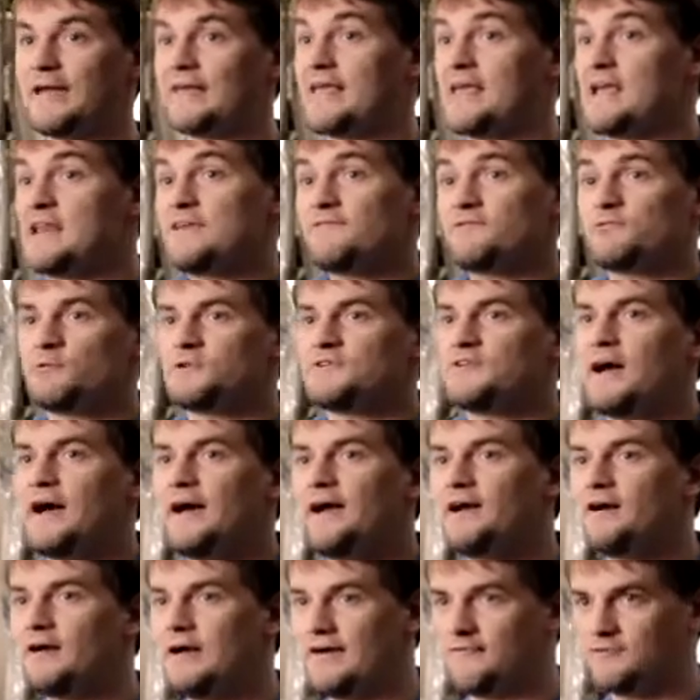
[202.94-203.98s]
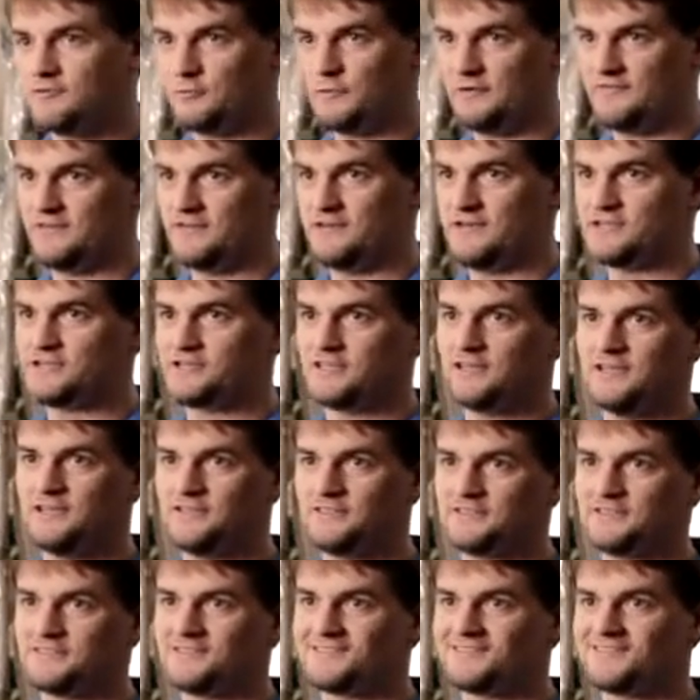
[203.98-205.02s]
I can't even retire after we finish
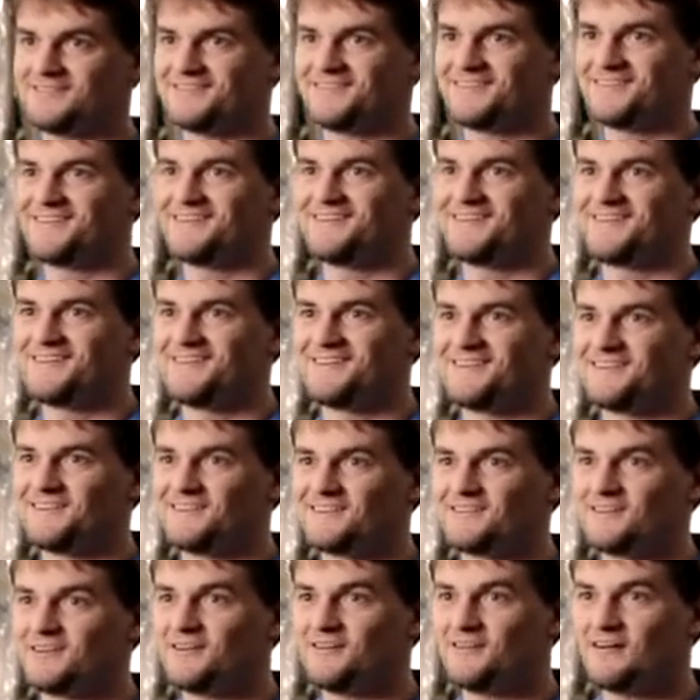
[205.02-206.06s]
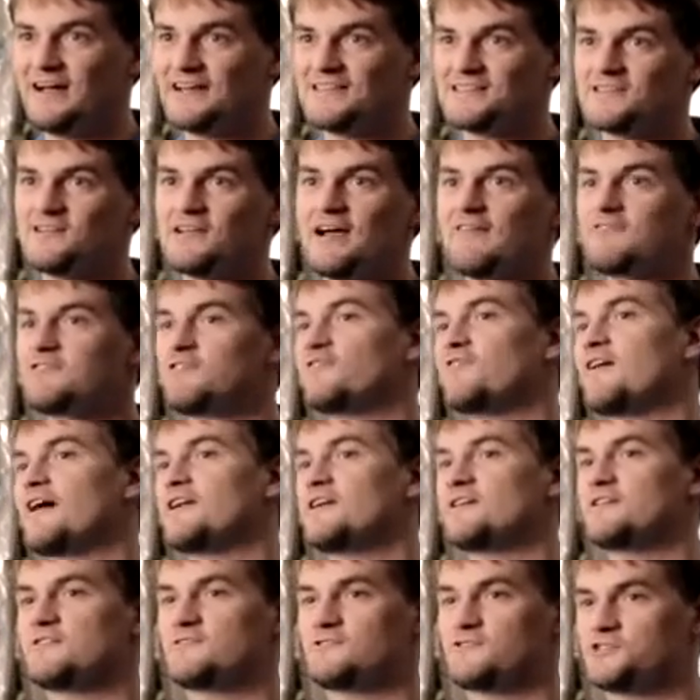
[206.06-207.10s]
this. No, I still have to find
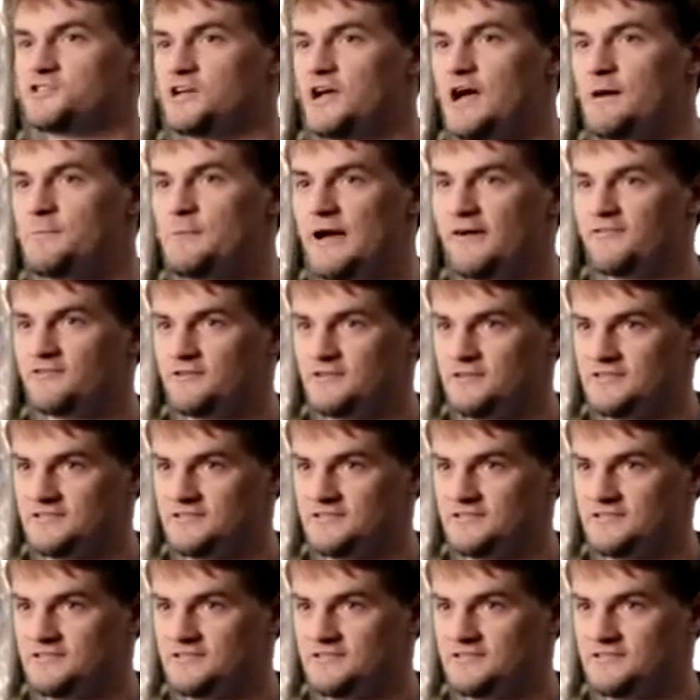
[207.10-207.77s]
another job after